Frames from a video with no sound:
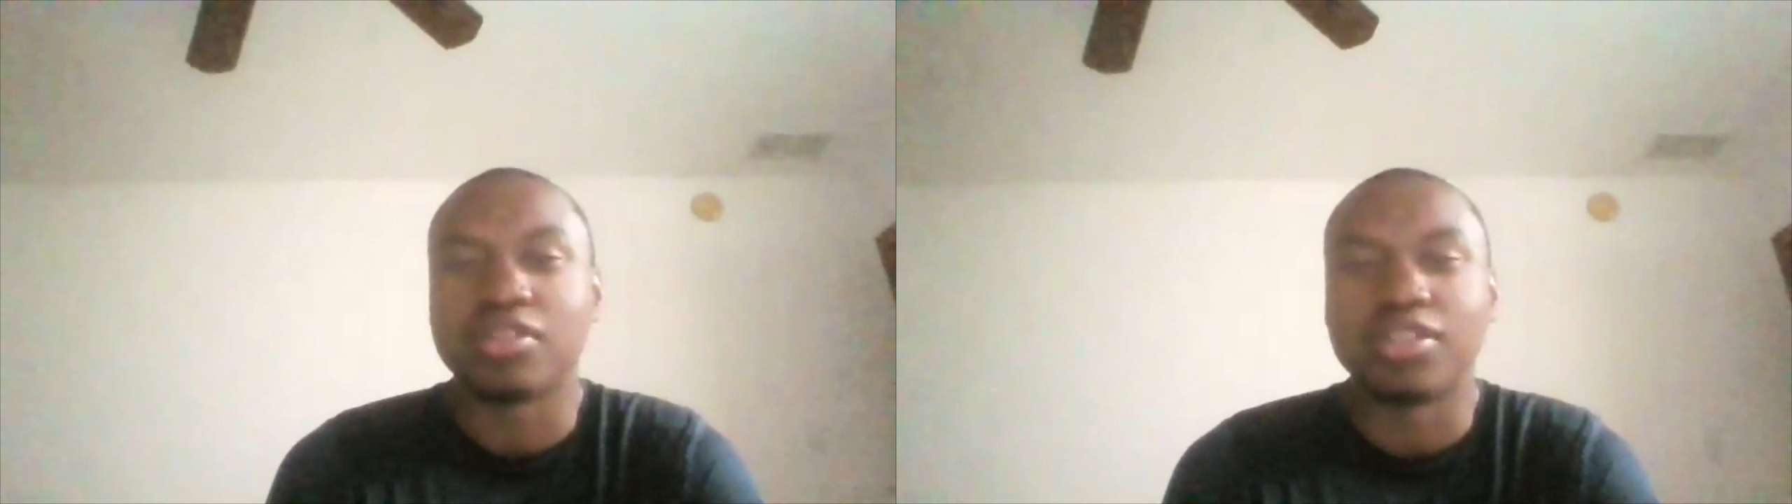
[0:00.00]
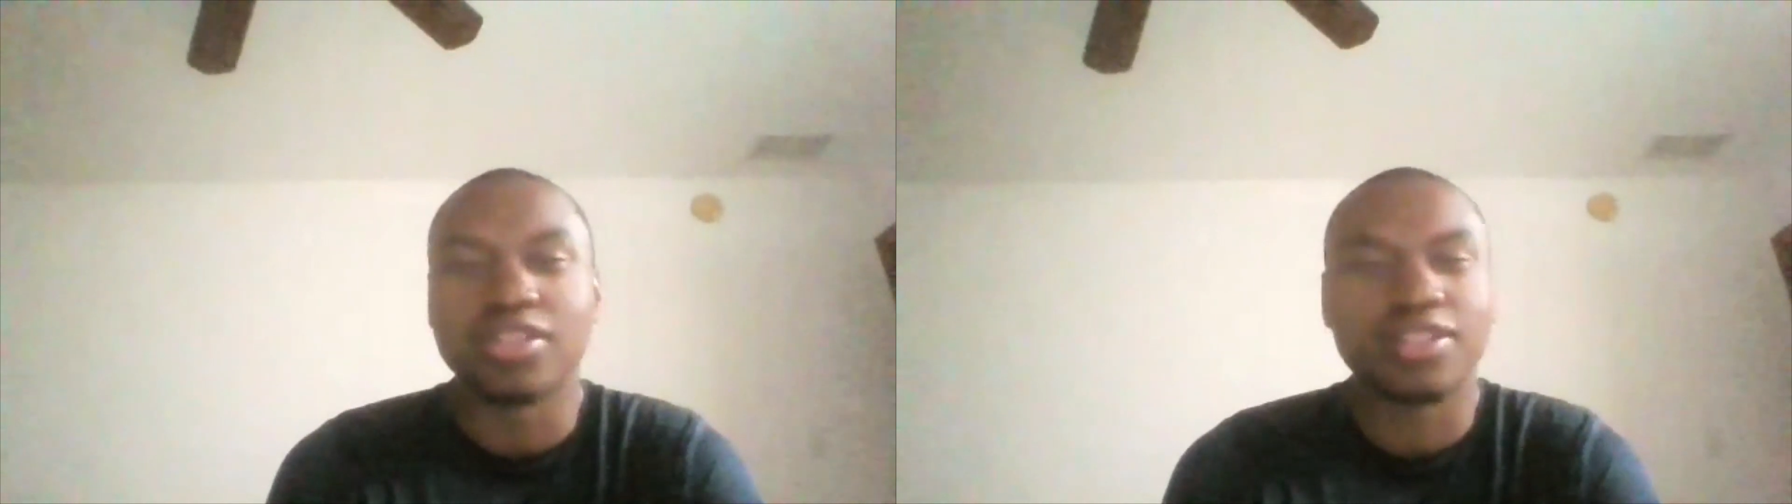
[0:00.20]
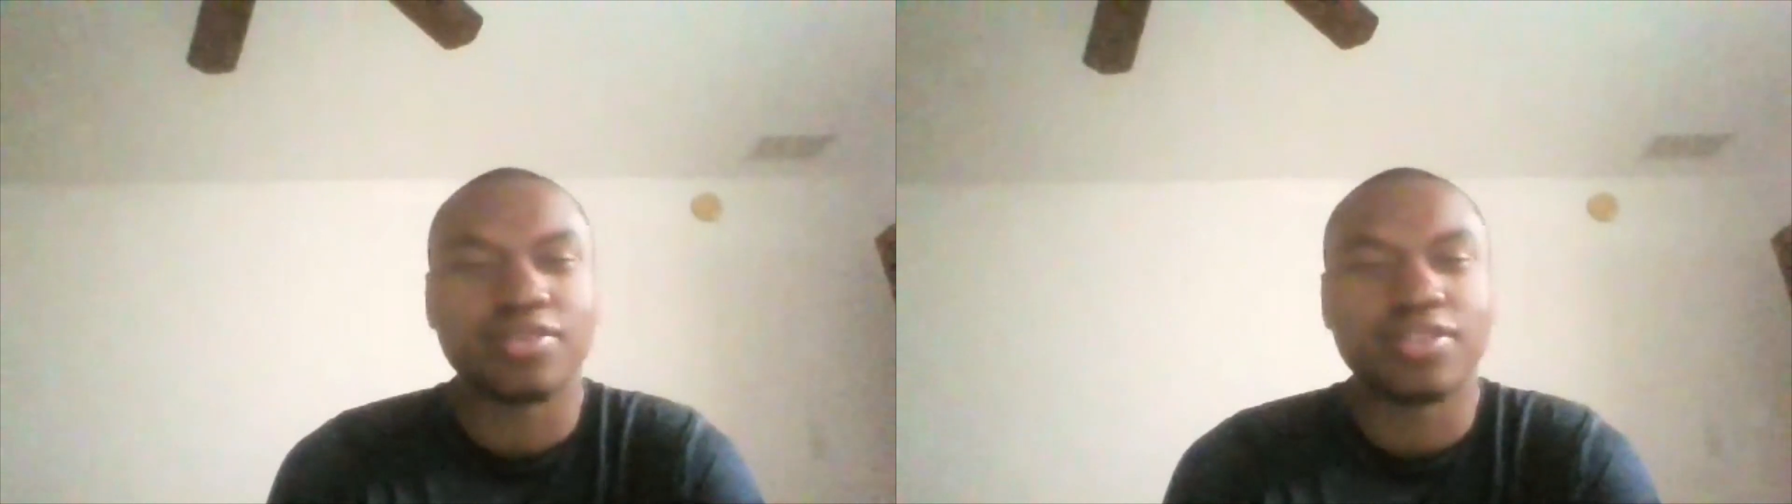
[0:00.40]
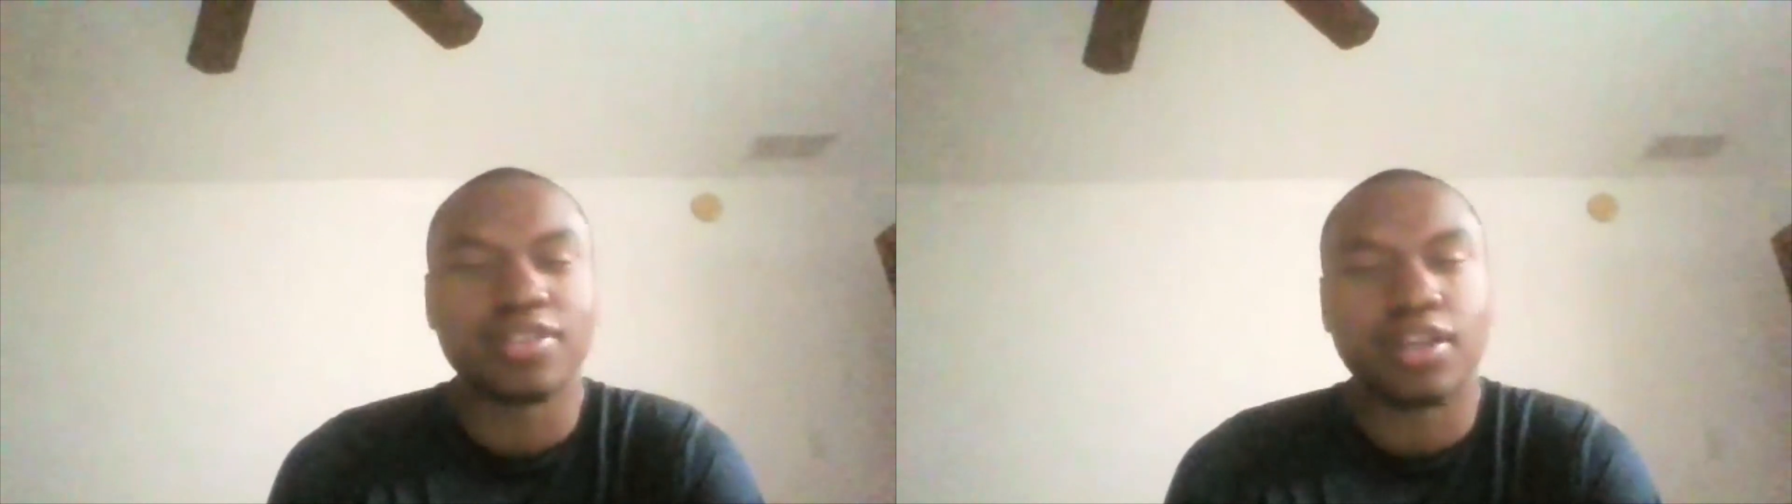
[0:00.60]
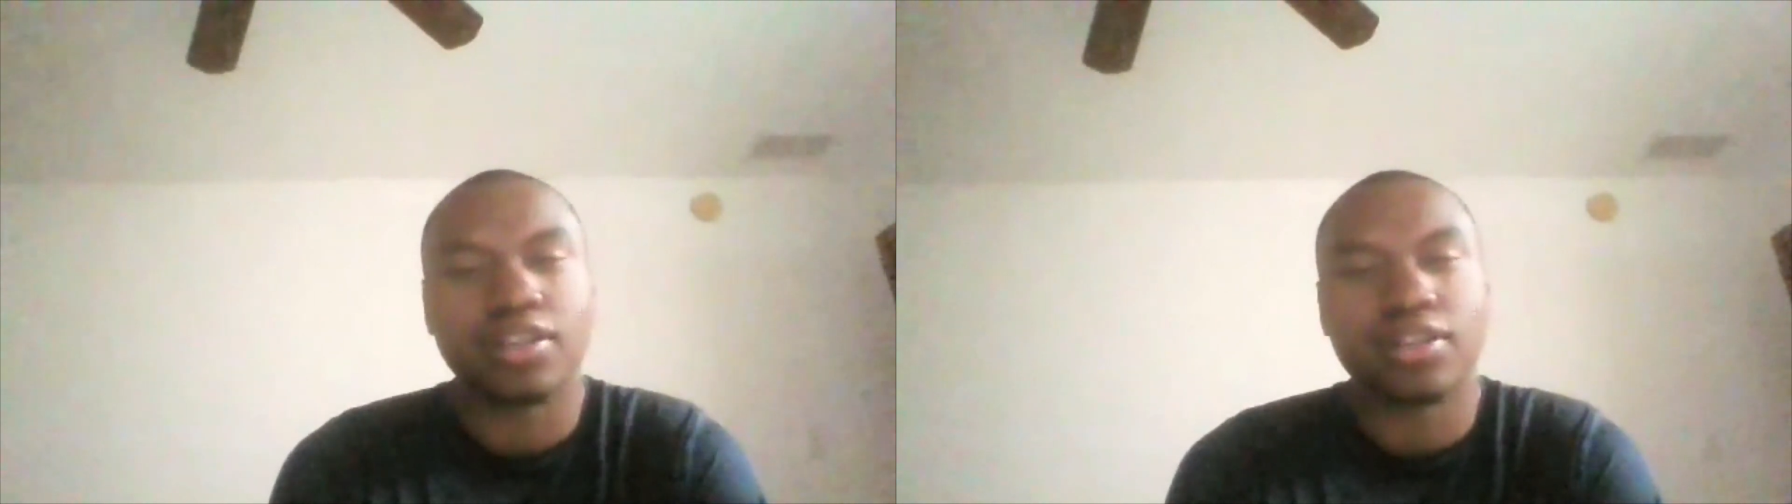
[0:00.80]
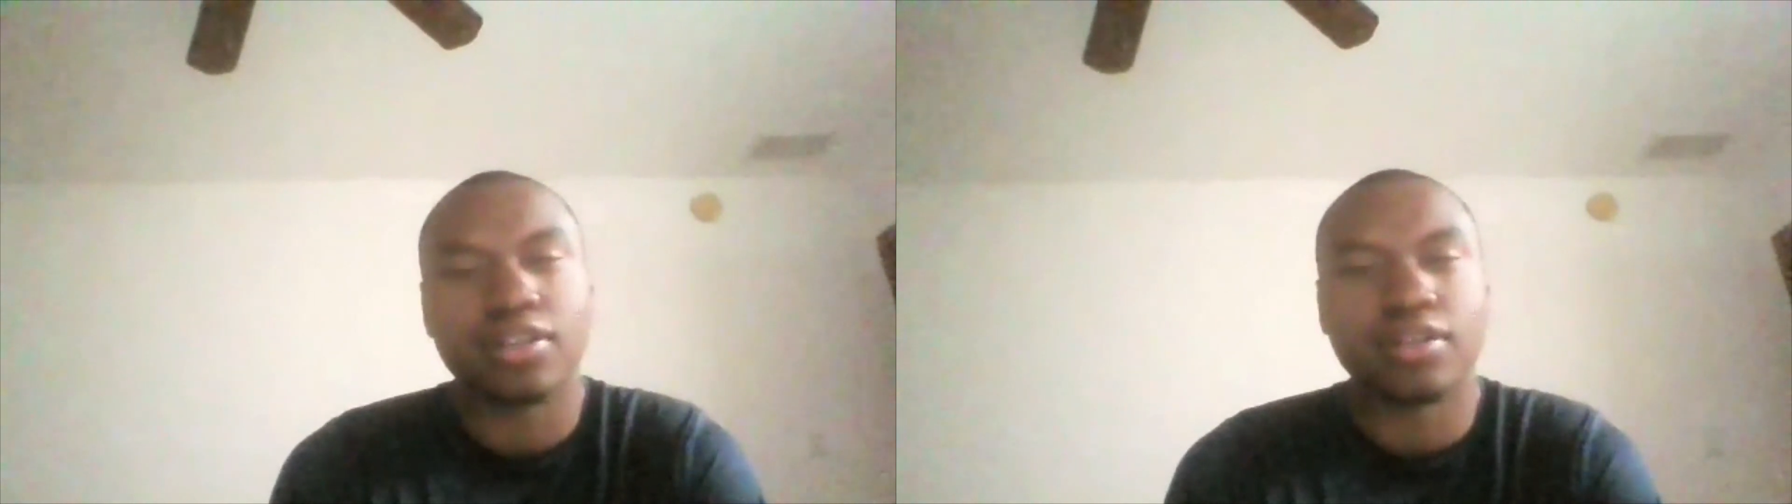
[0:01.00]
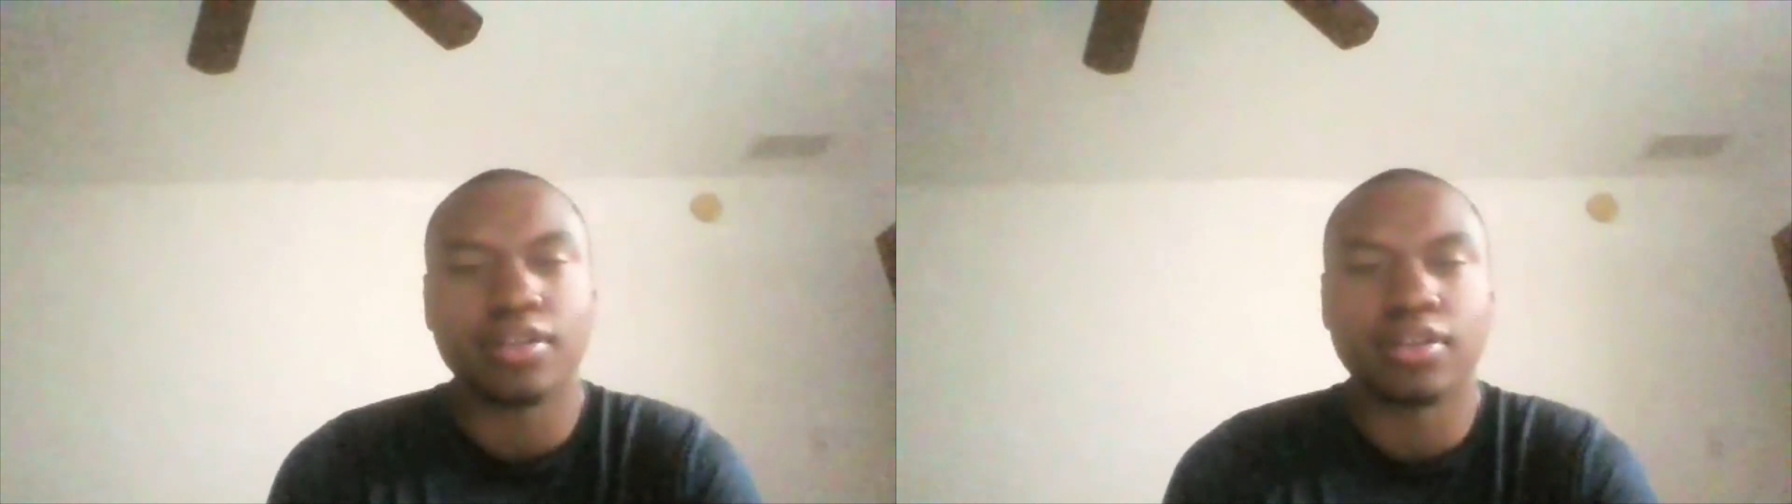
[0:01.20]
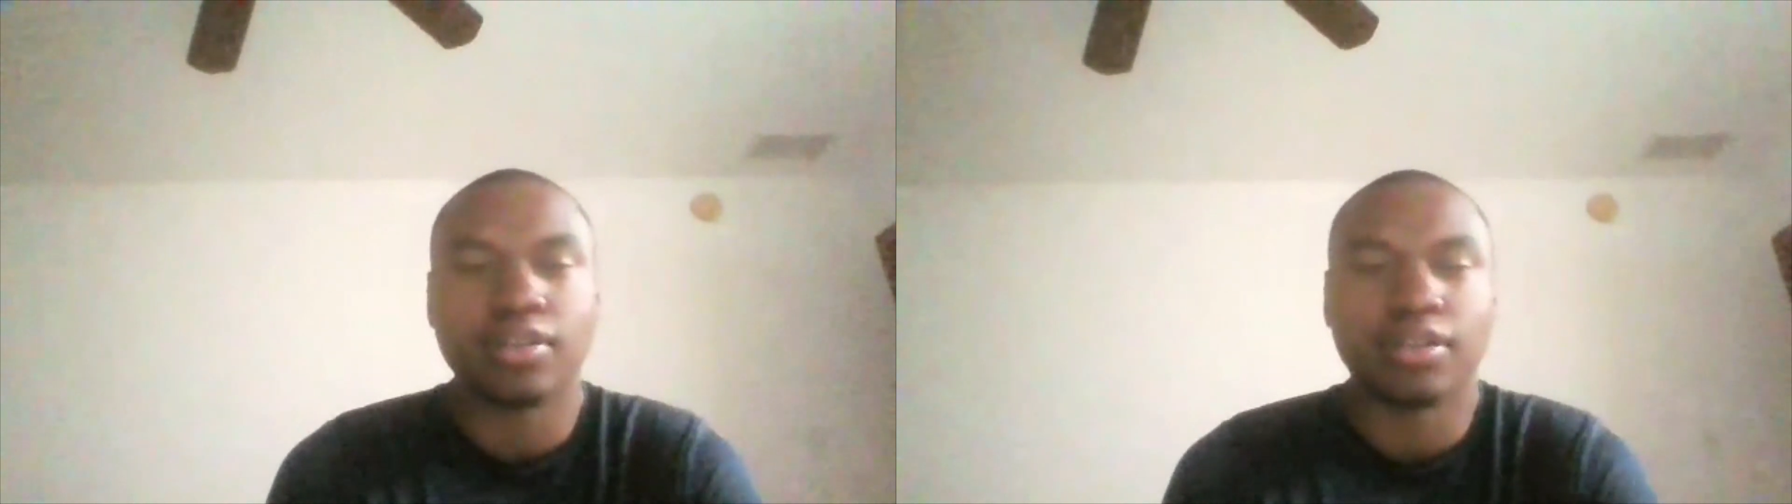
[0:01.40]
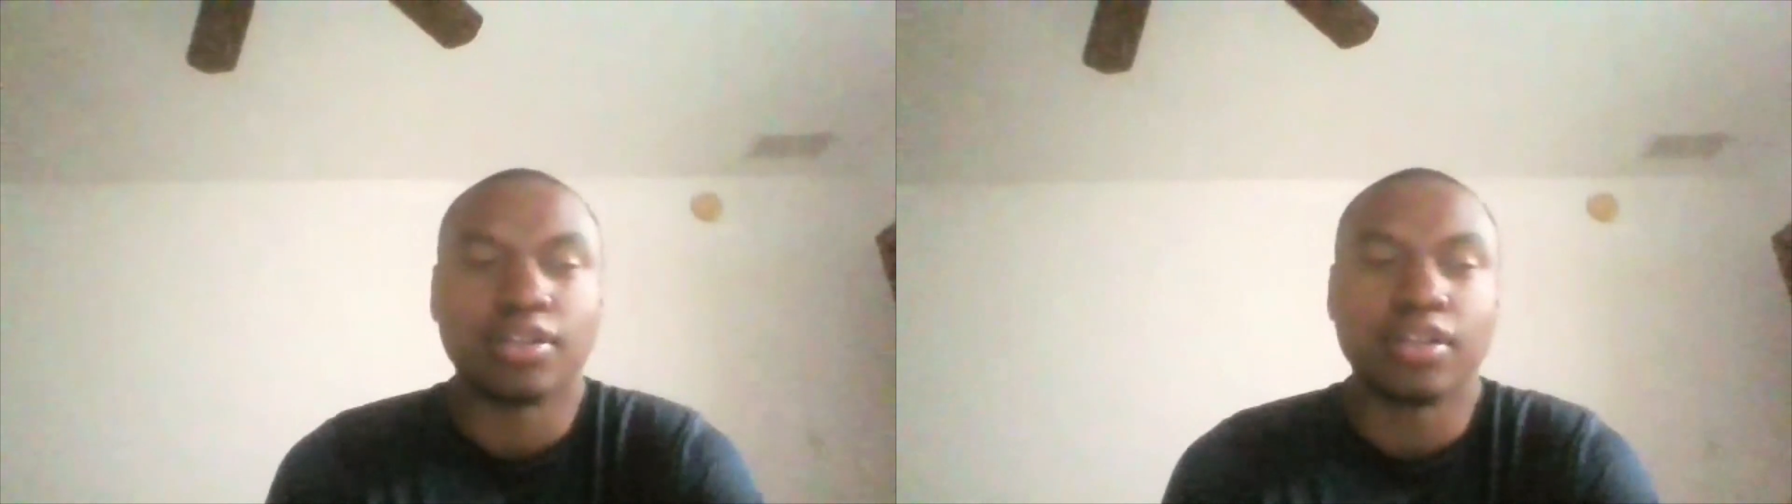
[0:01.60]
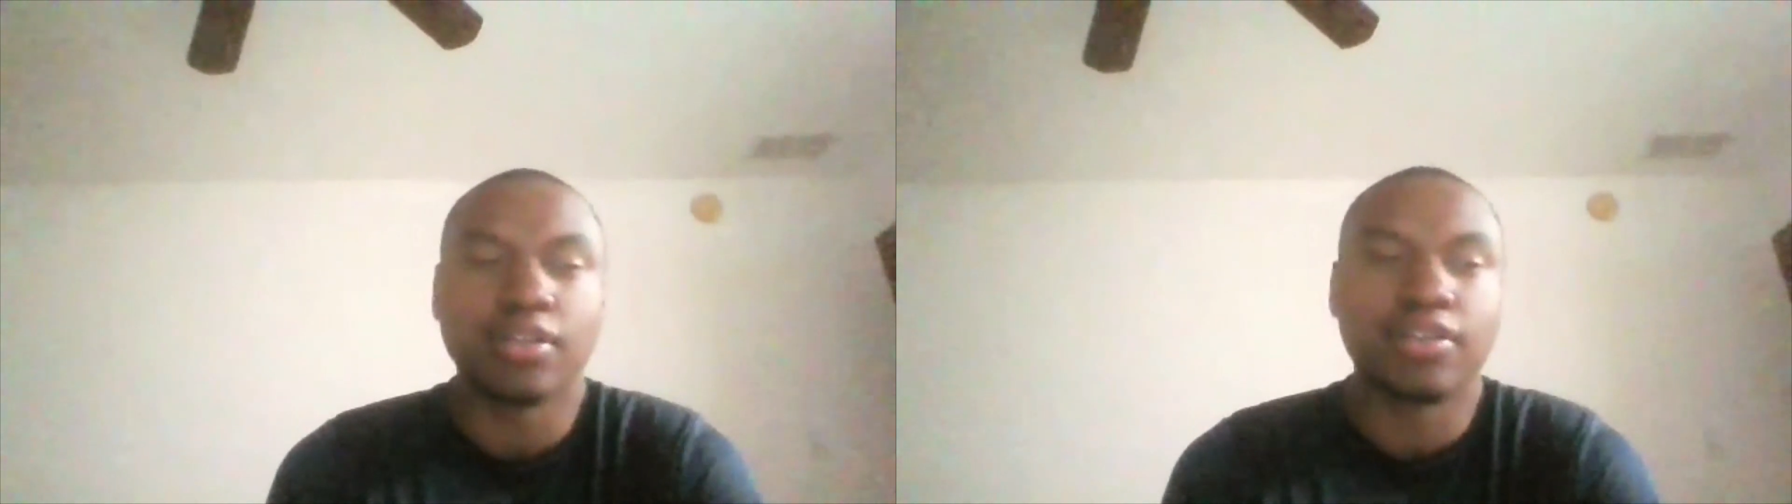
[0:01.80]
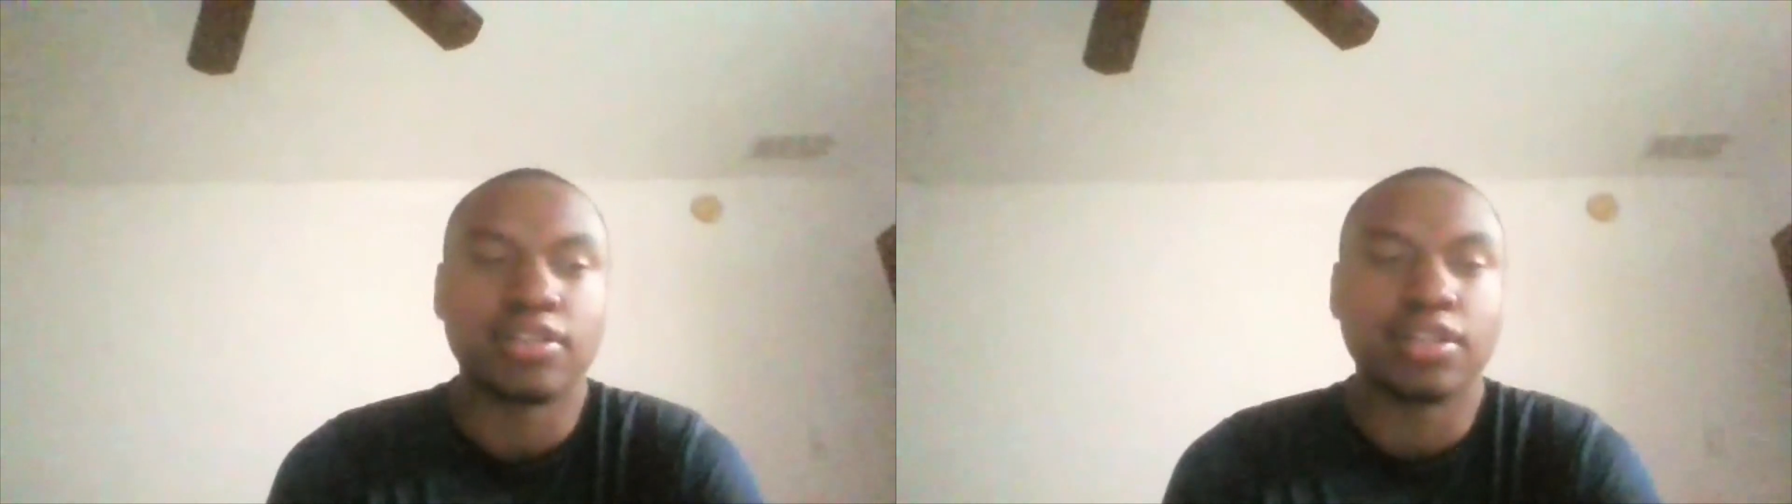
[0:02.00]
and then so it's like the defense